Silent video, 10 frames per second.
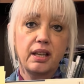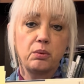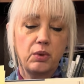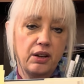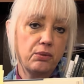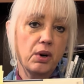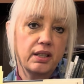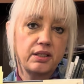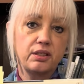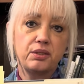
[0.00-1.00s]
and have
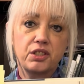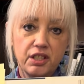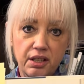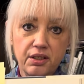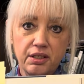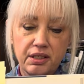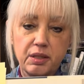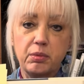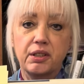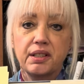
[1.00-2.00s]
wanted to share their
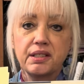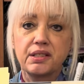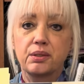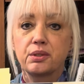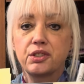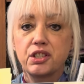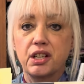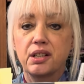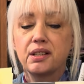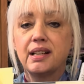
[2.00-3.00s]
experience or
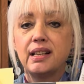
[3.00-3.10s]
share